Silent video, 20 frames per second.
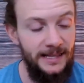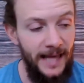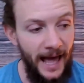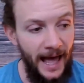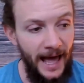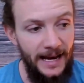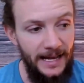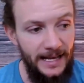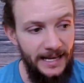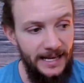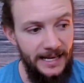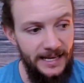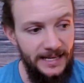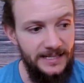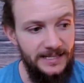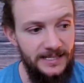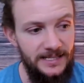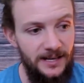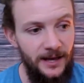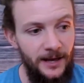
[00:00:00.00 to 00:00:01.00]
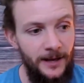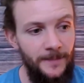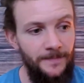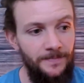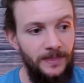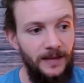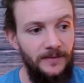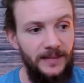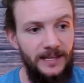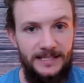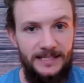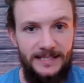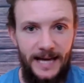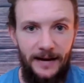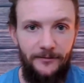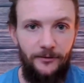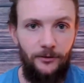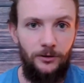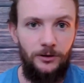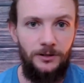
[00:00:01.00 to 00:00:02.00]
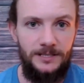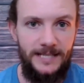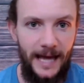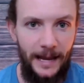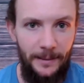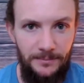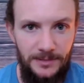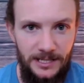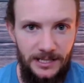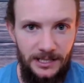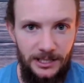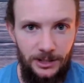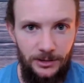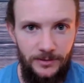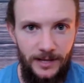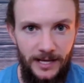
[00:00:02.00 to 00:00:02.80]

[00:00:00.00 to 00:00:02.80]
That is the devil tempting you.